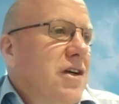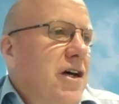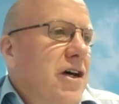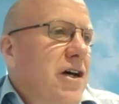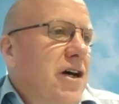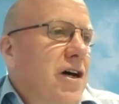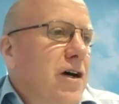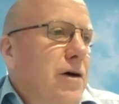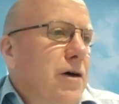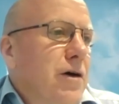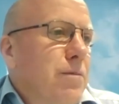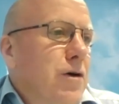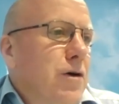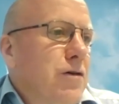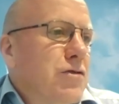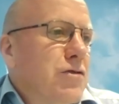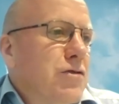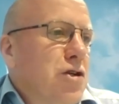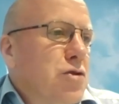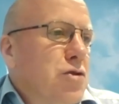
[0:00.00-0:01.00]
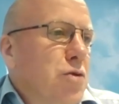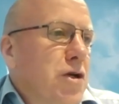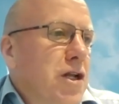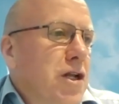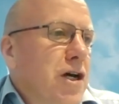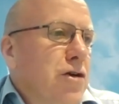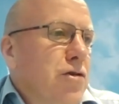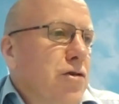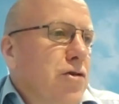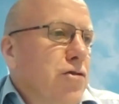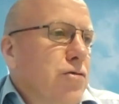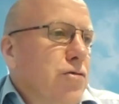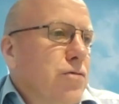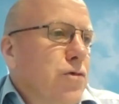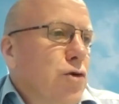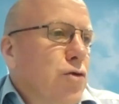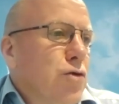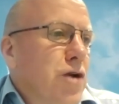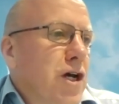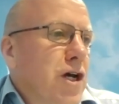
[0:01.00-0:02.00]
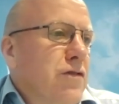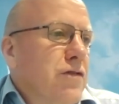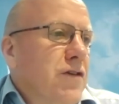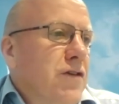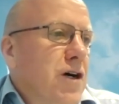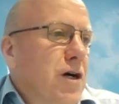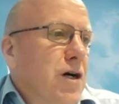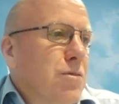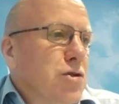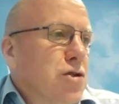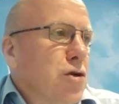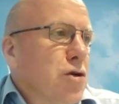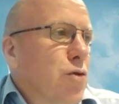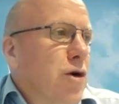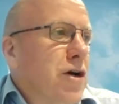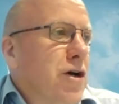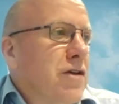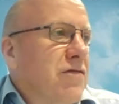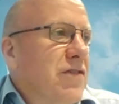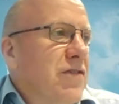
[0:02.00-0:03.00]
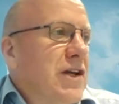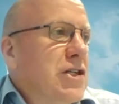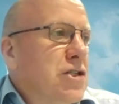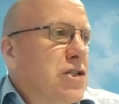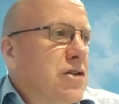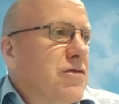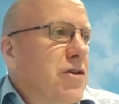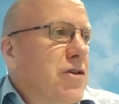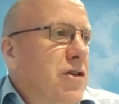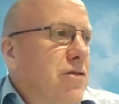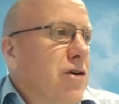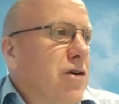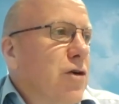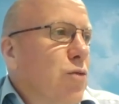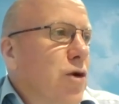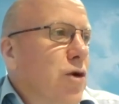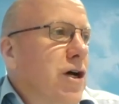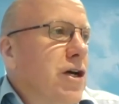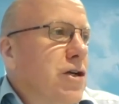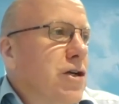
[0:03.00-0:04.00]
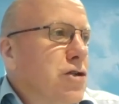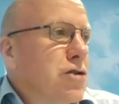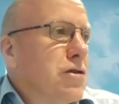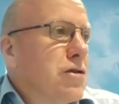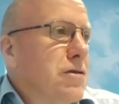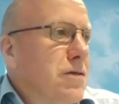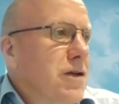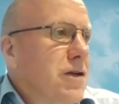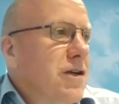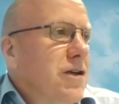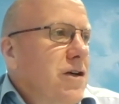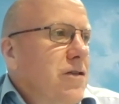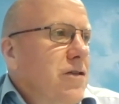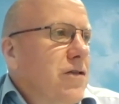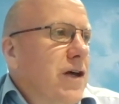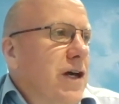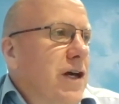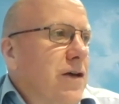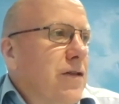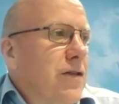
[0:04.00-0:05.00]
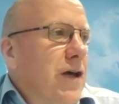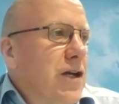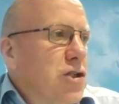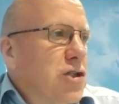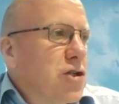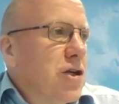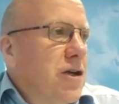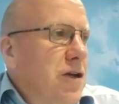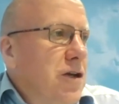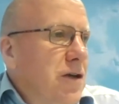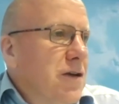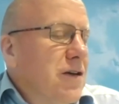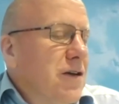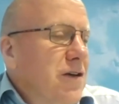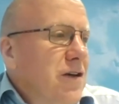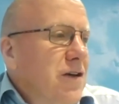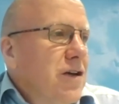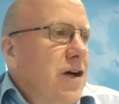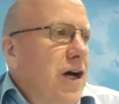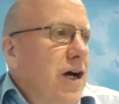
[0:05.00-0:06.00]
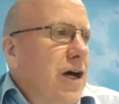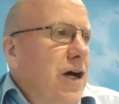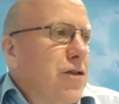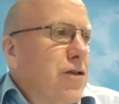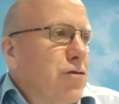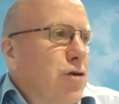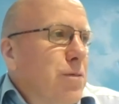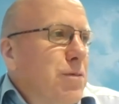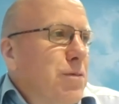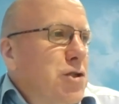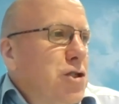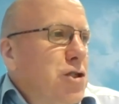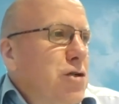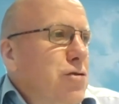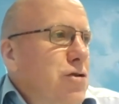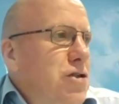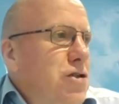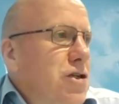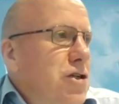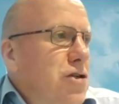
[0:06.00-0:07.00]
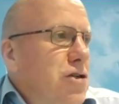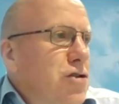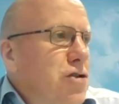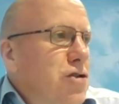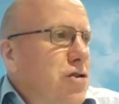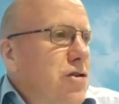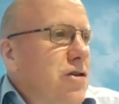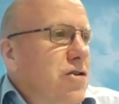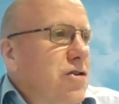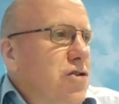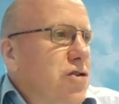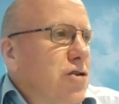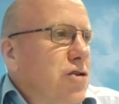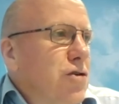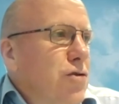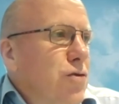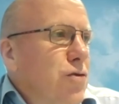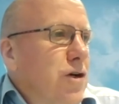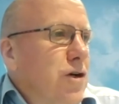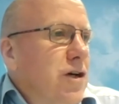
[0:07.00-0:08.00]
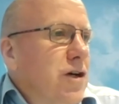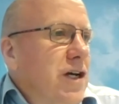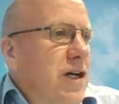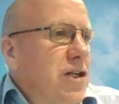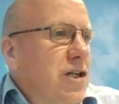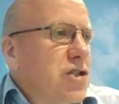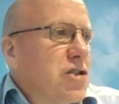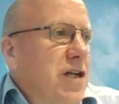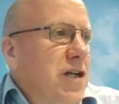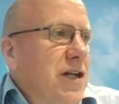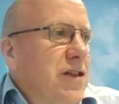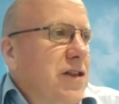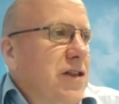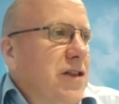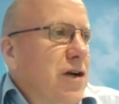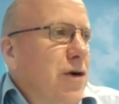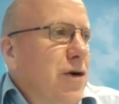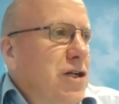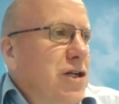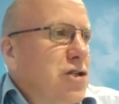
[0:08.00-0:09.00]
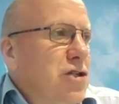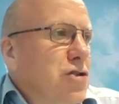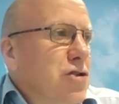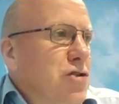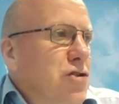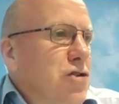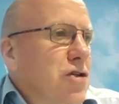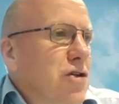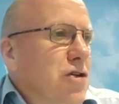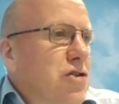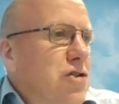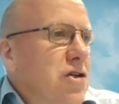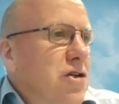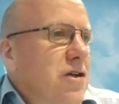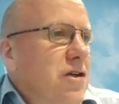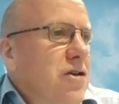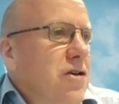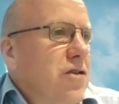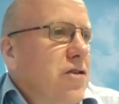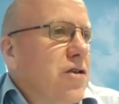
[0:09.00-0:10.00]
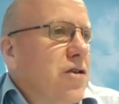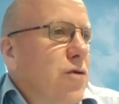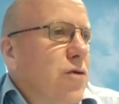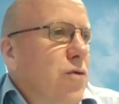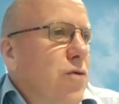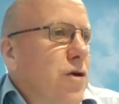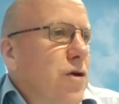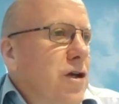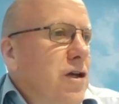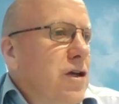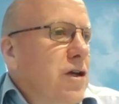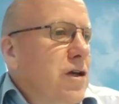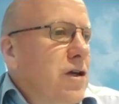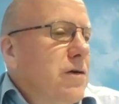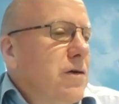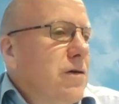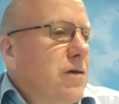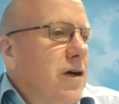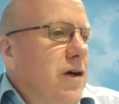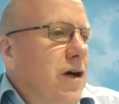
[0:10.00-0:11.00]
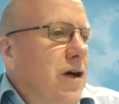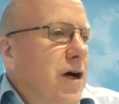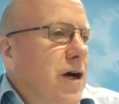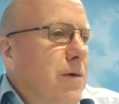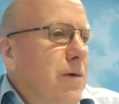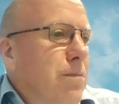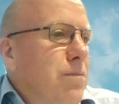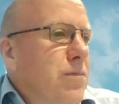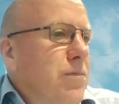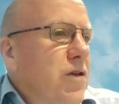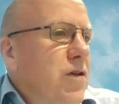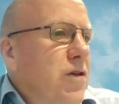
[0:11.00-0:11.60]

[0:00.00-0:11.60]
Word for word: um, obviously as we don't all know farmers are quite inventive in their own ways and they're, they're seeing other opportunities to uh, extend their ranges that that we um,